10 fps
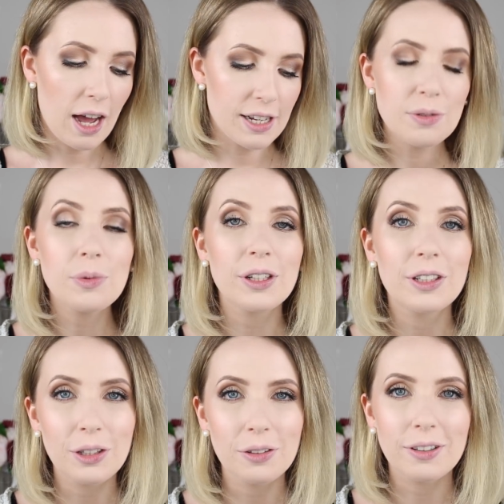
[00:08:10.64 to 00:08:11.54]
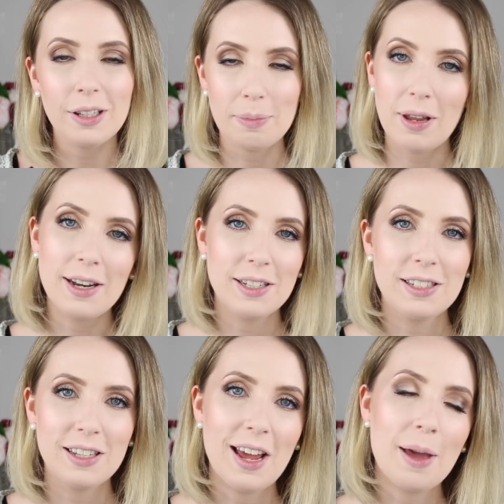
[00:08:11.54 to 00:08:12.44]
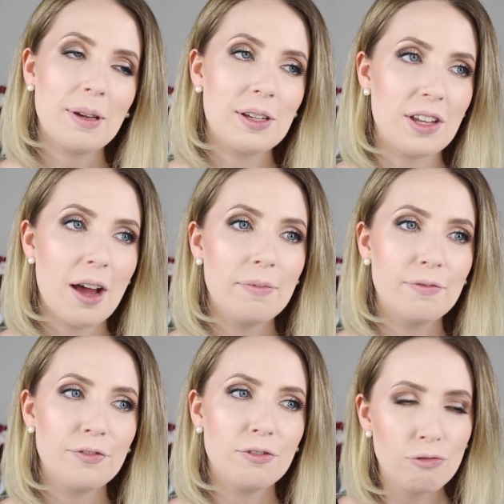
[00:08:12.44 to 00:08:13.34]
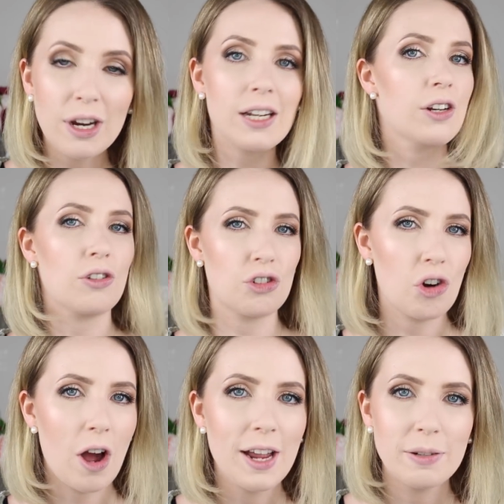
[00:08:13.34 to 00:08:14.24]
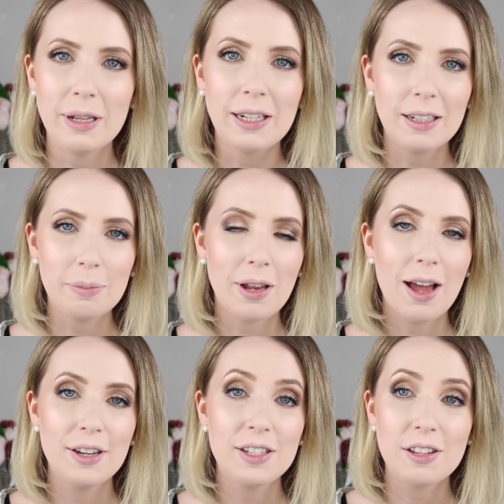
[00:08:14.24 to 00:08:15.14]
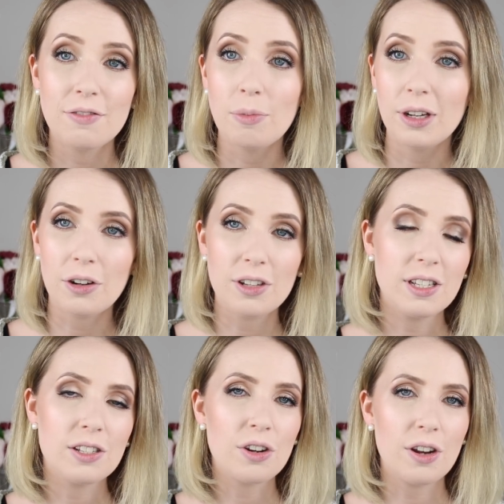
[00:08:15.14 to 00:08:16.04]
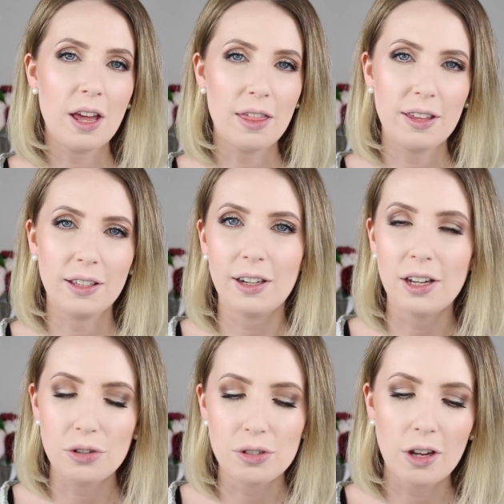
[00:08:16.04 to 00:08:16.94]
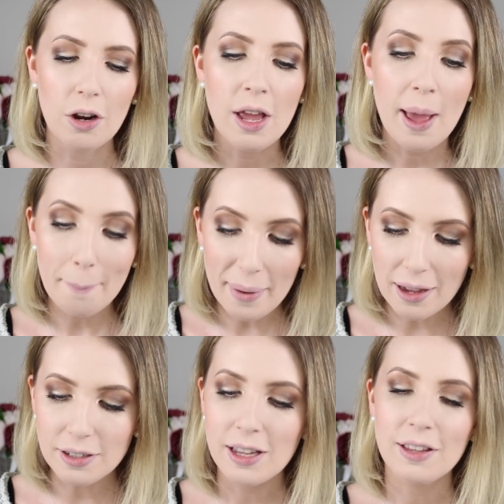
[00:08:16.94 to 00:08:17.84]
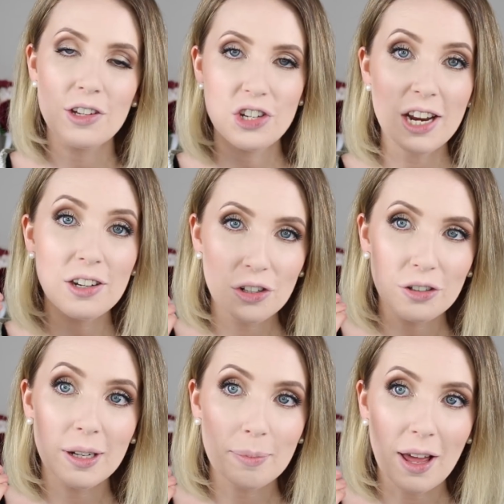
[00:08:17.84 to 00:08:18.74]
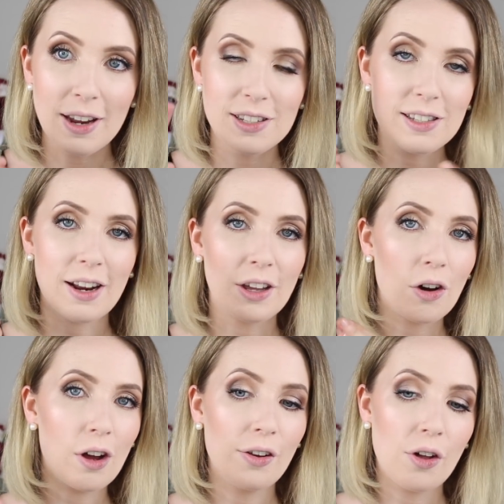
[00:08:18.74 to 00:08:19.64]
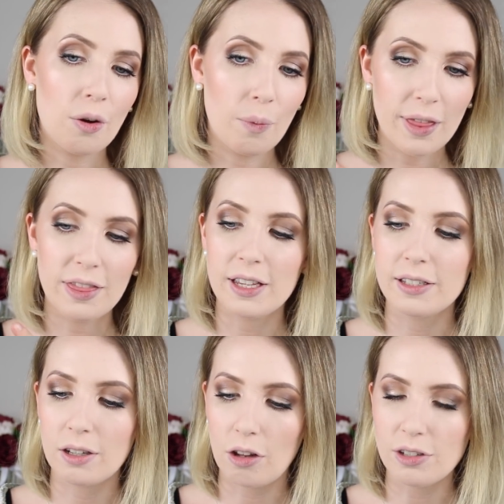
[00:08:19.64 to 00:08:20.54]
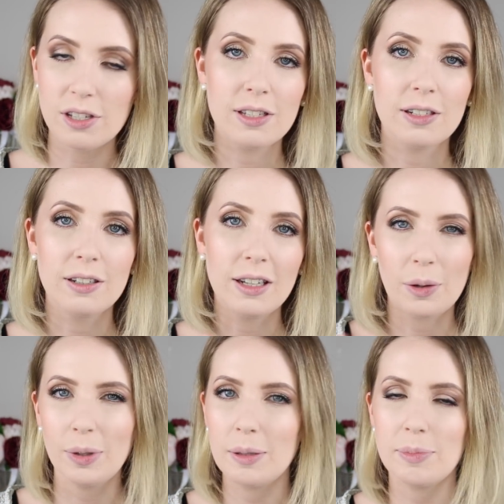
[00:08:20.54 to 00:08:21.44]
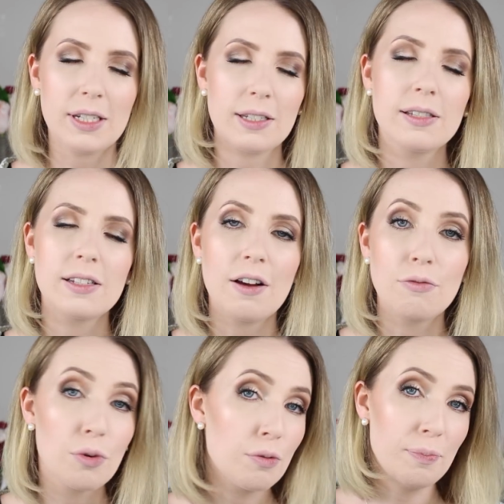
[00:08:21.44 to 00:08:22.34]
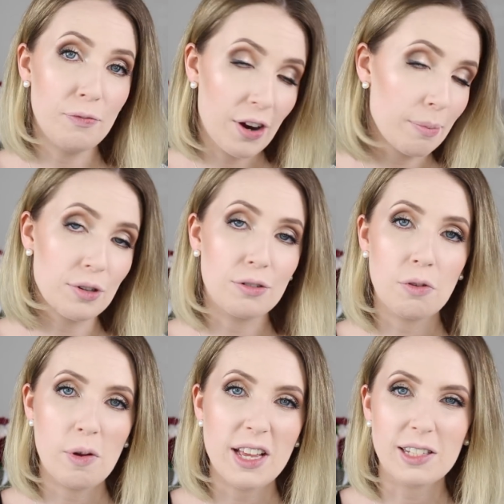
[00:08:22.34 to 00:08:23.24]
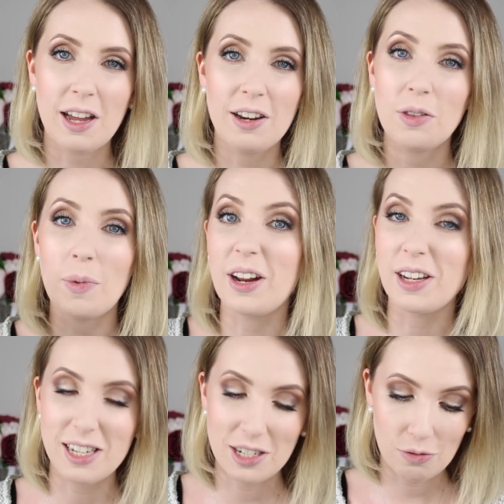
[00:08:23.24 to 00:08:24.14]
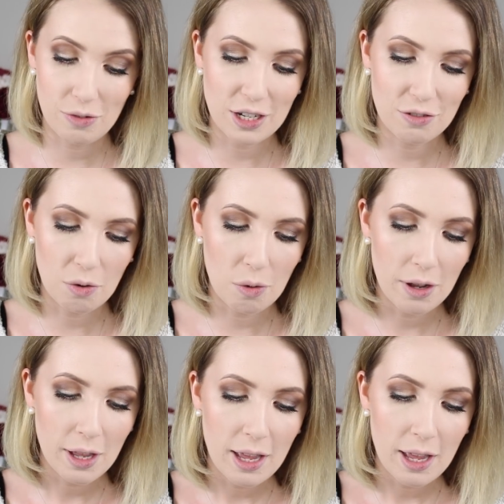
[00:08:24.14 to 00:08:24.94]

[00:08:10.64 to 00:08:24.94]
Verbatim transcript: I didn't want to include lip liners today because I'm really not tried many lip liners, if I'm really honest. It's not a thing that I use a lot, but the Gen Nude lip liners that I got along with these glosses and liquid lipsticks and stuff were very beautiful, and that's kind of the one I tend to reach for.